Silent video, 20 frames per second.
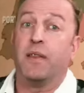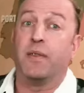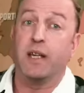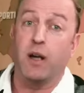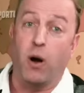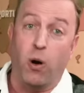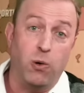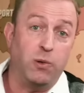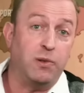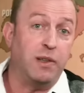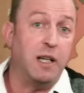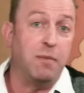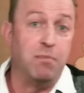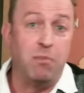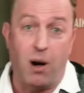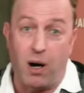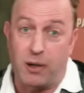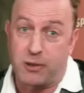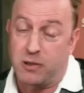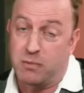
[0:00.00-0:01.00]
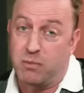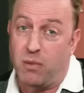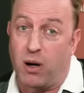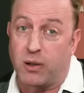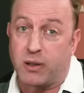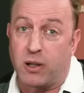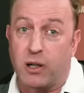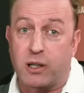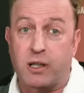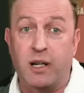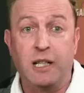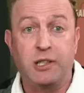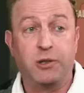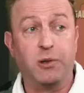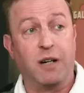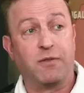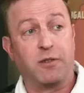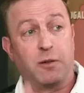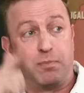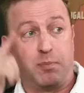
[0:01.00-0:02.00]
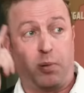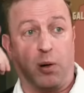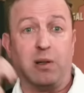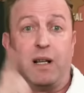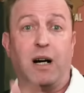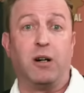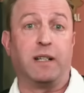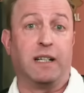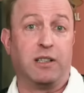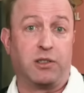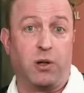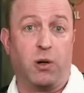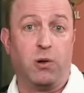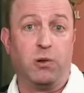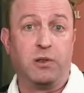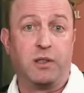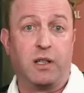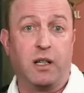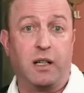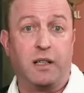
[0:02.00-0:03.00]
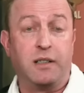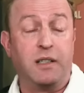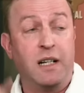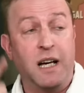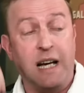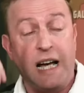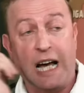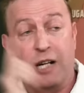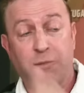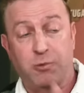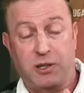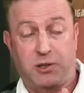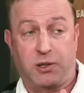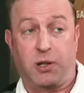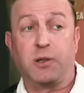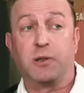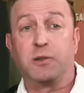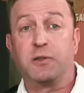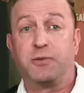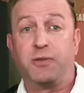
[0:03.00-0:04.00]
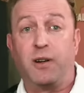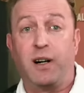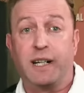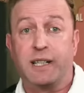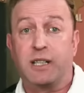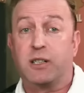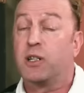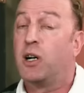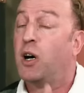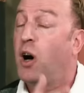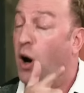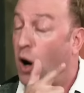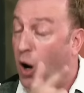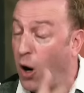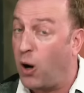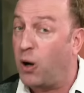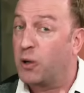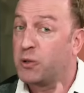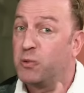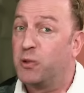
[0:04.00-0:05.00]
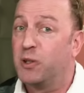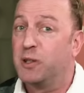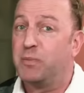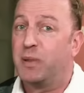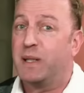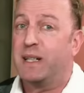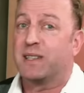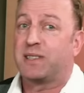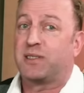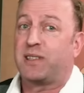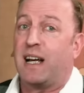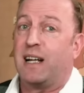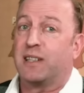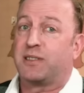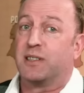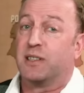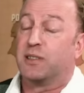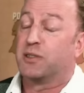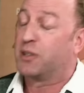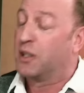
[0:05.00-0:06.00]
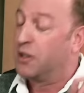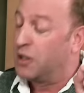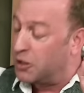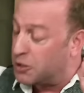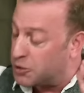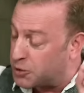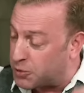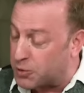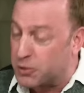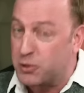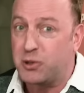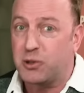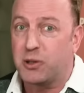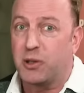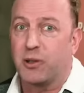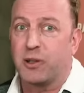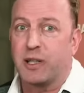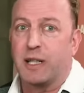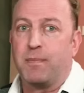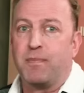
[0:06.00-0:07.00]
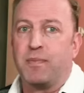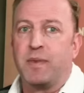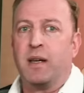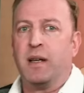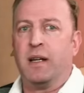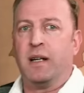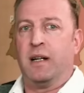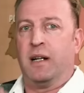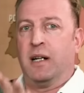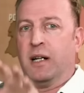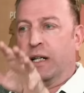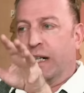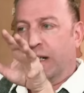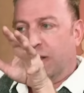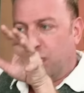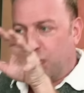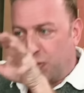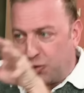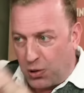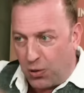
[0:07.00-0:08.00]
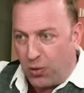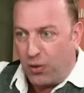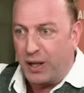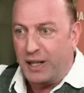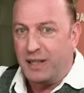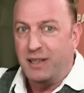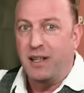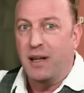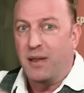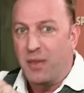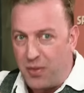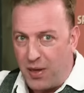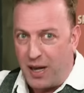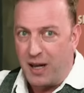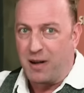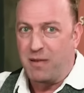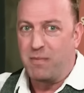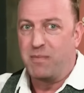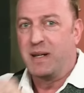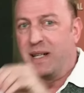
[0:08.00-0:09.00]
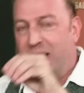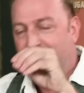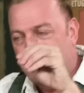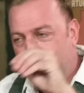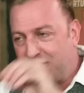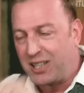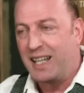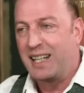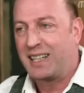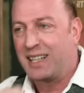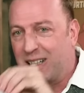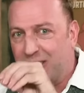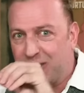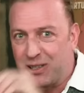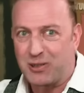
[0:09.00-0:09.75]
the only modern monarch to ever pull out his own gun and return fire on would-be assassins, true story, joined them in taking